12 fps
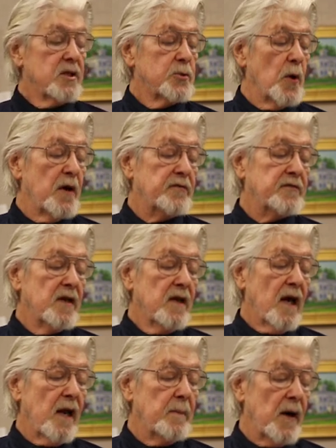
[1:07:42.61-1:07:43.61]
Swift
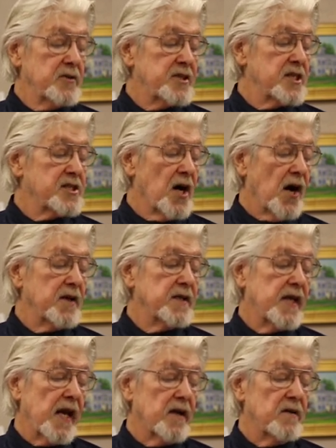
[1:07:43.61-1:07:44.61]
and Mosey
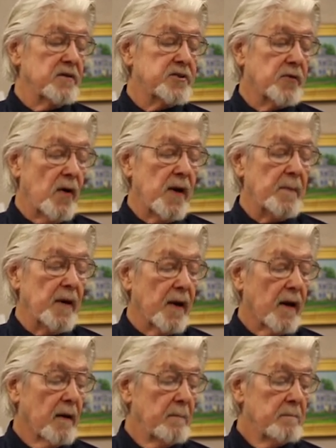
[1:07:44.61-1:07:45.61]
start giggle screaming.